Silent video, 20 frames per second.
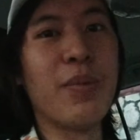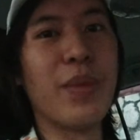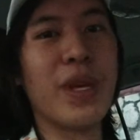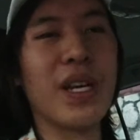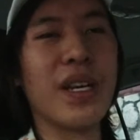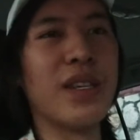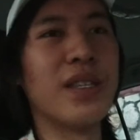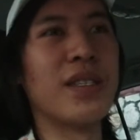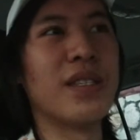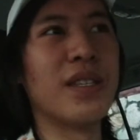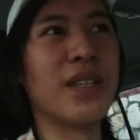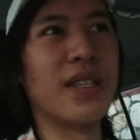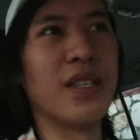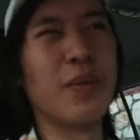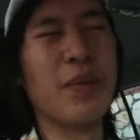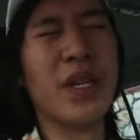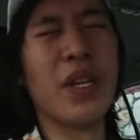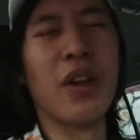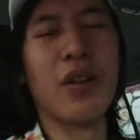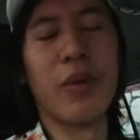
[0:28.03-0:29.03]
because
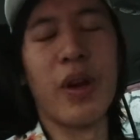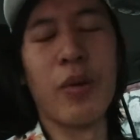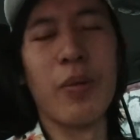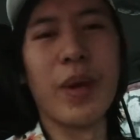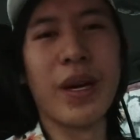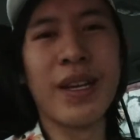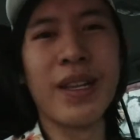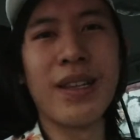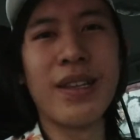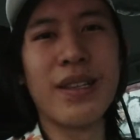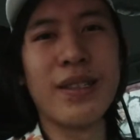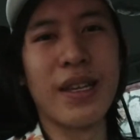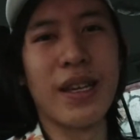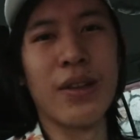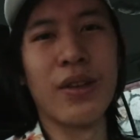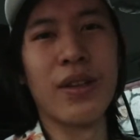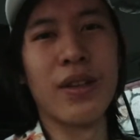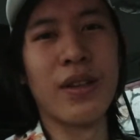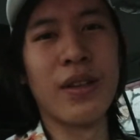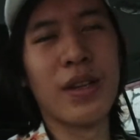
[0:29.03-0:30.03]
it's been on our bucket list
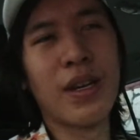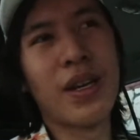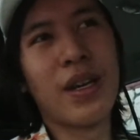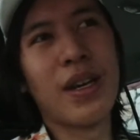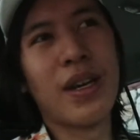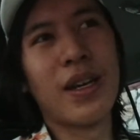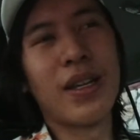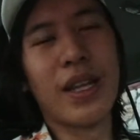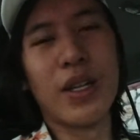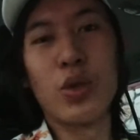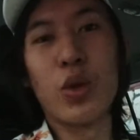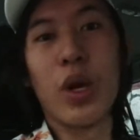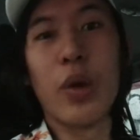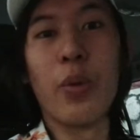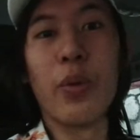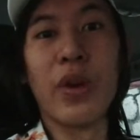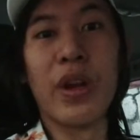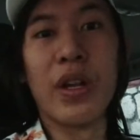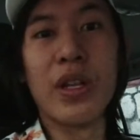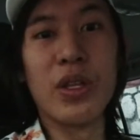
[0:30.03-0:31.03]
and that's why
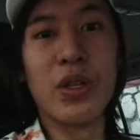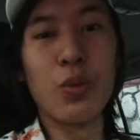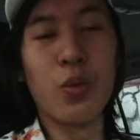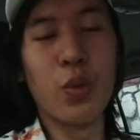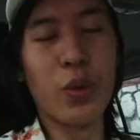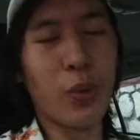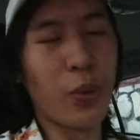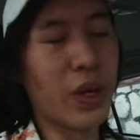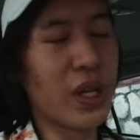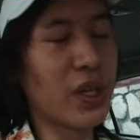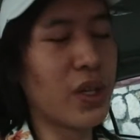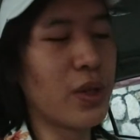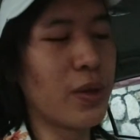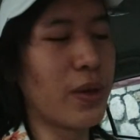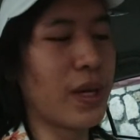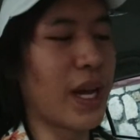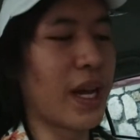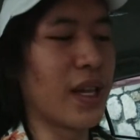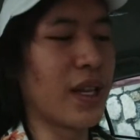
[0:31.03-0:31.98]
we wanna do it.